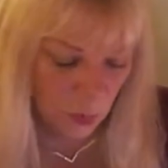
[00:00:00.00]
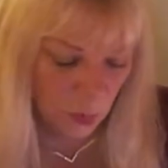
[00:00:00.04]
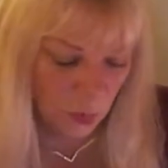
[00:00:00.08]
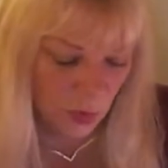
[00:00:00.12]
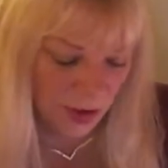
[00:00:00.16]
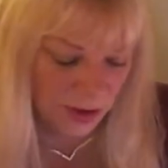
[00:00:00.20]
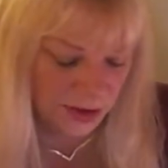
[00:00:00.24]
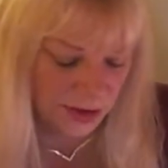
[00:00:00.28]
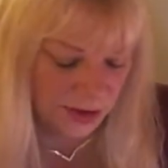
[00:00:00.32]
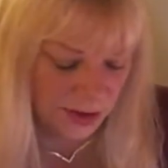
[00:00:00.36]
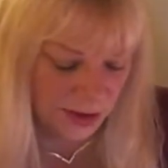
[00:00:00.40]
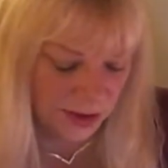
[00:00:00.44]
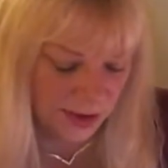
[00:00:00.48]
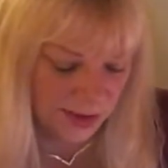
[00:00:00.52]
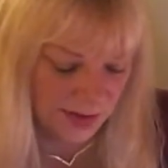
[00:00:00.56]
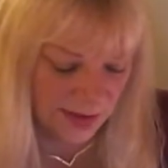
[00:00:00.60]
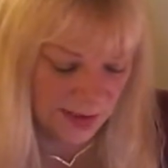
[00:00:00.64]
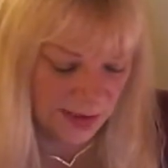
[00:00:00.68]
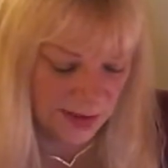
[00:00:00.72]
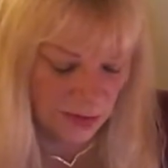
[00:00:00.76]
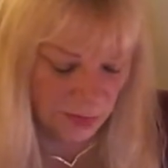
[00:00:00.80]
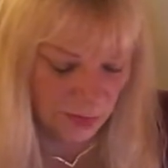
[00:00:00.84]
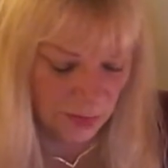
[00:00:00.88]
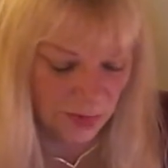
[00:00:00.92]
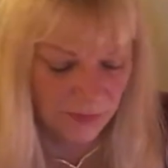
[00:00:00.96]
When she's
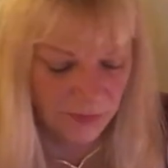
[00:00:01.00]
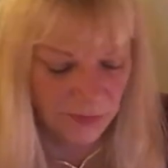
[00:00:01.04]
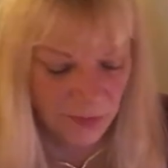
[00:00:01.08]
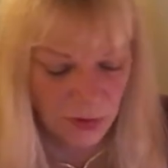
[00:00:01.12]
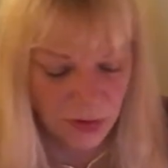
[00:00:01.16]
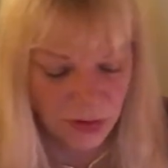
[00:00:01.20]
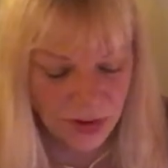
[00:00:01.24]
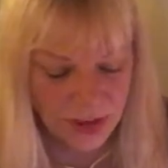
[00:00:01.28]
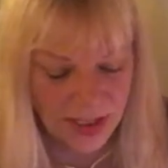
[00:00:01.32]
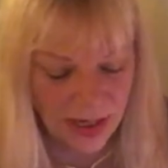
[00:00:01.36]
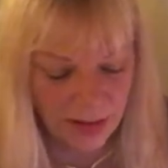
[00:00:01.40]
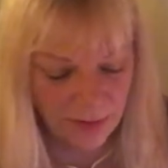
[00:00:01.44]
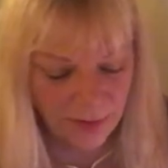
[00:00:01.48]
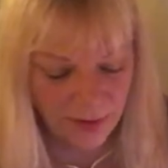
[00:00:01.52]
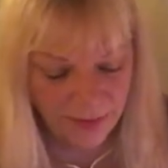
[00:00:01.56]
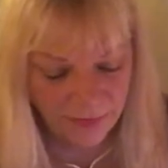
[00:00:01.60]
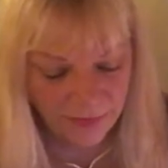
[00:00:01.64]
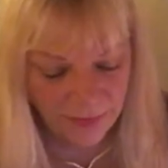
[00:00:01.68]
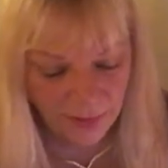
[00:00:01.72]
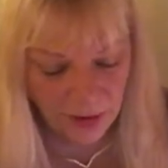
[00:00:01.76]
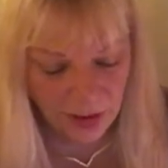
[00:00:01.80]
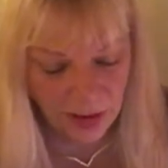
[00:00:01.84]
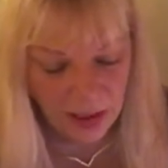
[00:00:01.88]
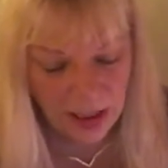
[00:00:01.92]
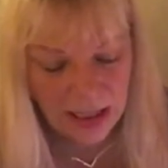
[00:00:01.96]
in the reverse,
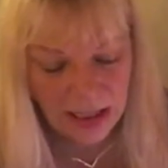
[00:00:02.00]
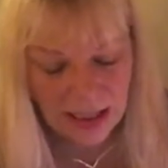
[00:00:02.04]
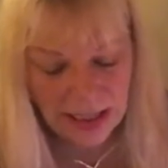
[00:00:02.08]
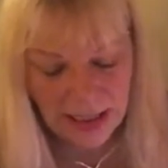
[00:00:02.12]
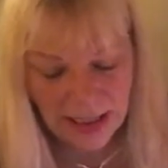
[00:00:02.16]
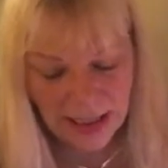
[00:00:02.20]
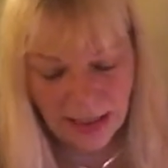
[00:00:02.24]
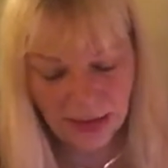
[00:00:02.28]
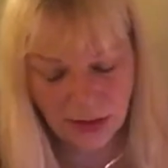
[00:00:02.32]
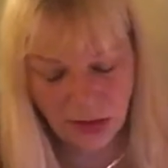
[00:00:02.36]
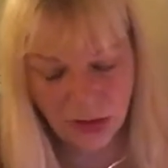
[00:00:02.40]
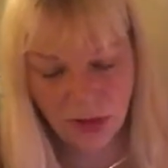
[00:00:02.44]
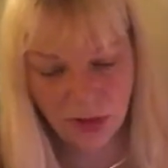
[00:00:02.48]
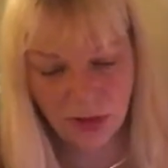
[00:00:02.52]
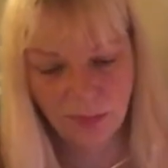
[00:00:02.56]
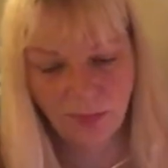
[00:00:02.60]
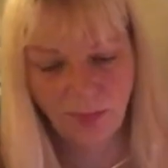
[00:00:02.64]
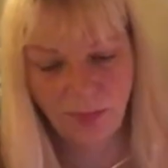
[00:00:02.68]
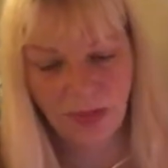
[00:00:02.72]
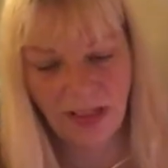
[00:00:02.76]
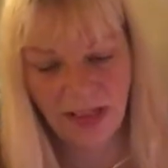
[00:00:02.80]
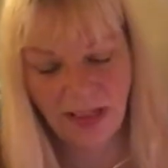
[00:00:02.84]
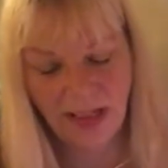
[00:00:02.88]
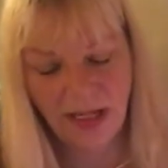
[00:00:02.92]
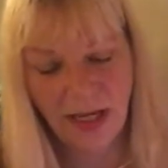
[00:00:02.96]
however, it could
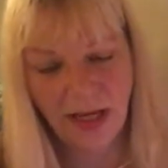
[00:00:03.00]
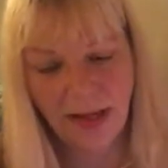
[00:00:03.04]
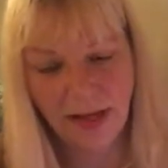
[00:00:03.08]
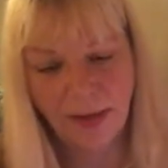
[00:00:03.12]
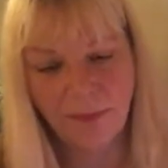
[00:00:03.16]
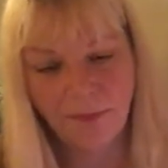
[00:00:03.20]
be